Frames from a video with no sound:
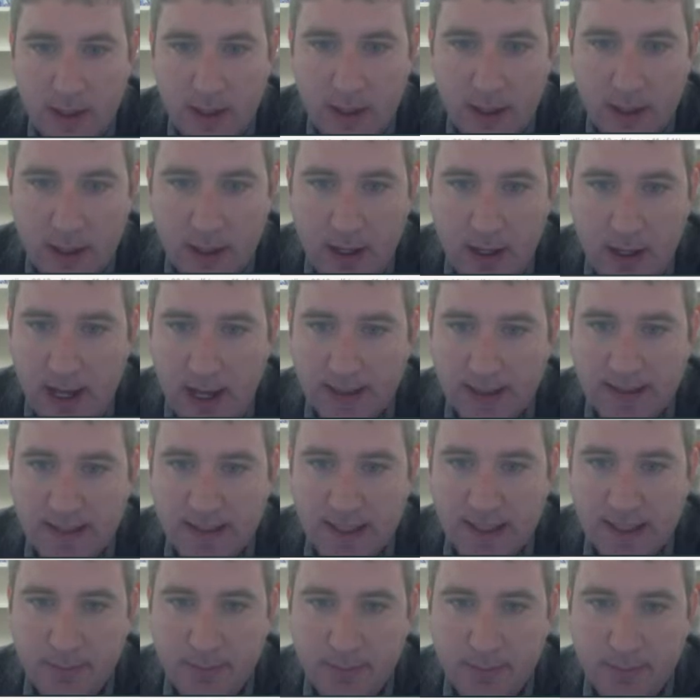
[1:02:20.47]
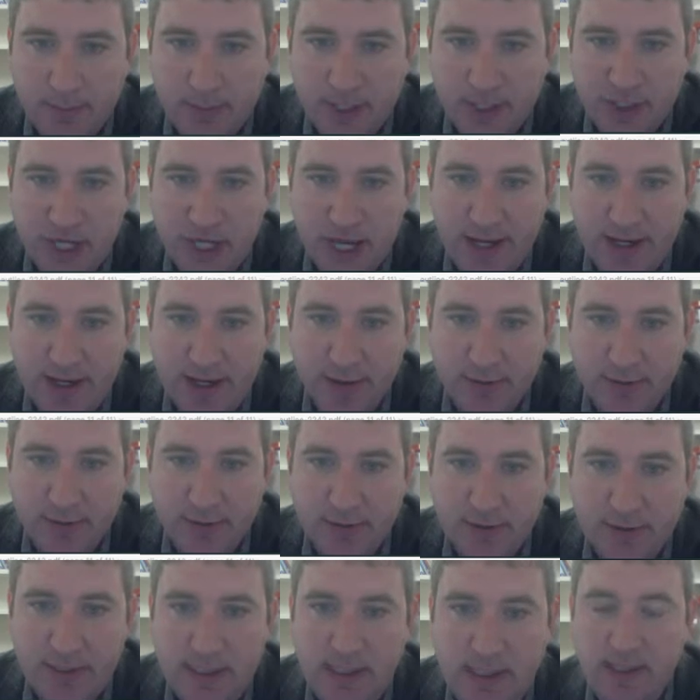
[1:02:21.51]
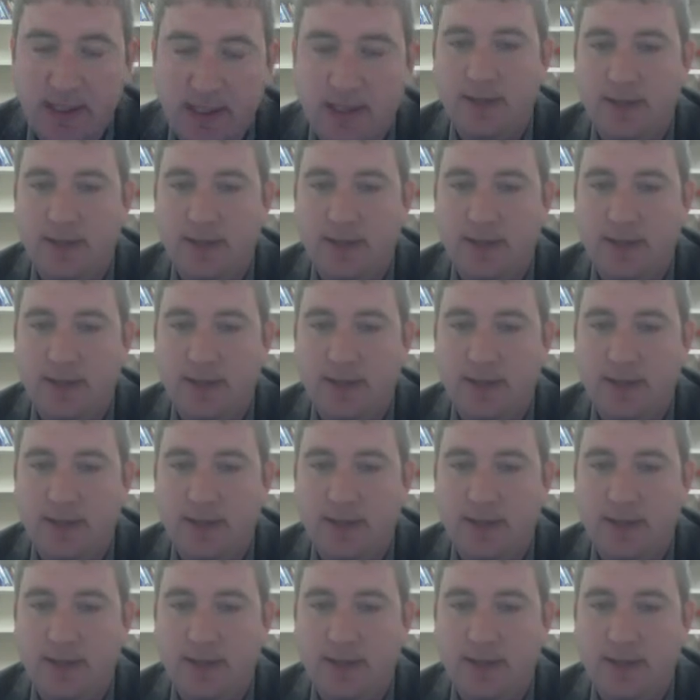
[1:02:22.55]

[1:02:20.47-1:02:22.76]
how to set up my shadow, E.